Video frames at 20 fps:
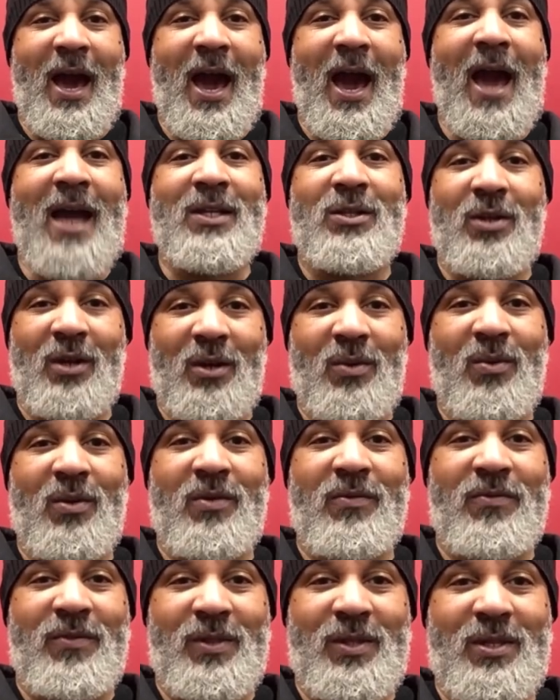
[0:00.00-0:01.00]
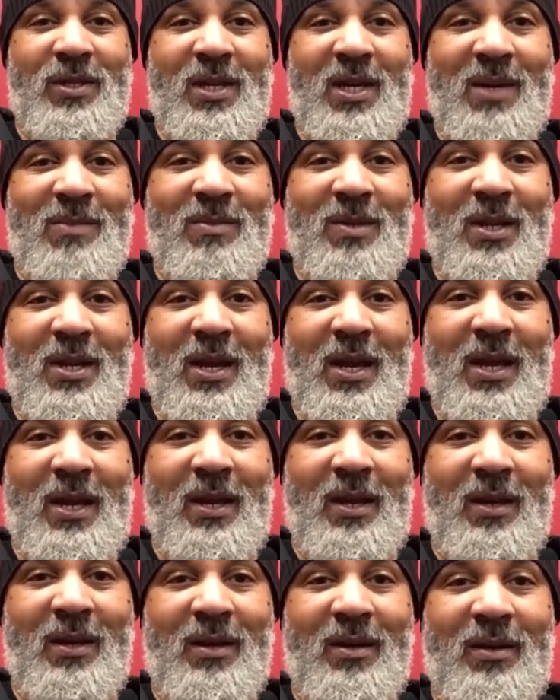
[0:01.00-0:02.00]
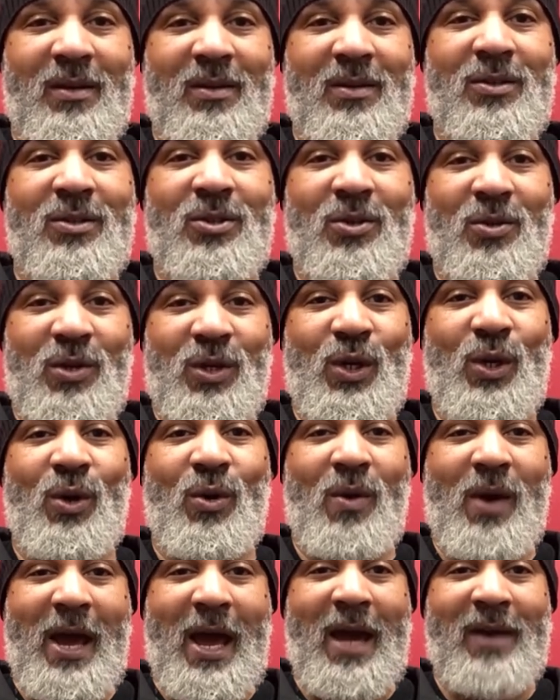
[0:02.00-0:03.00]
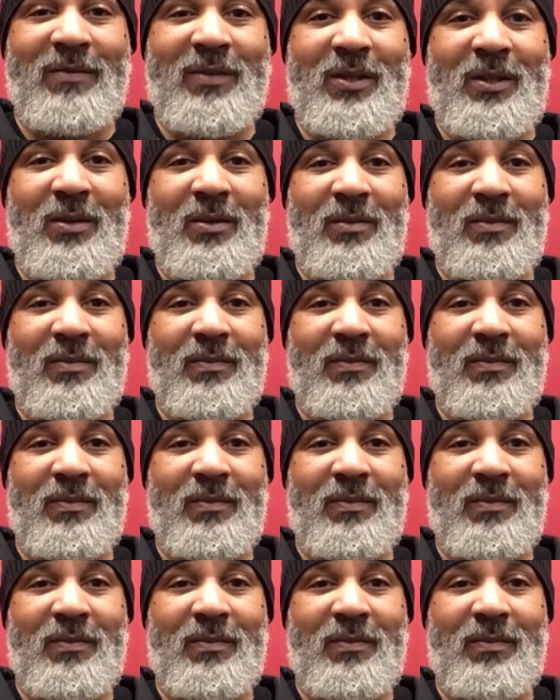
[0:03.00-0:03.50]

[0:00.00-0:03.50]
I took one for the team today, so you don't have to.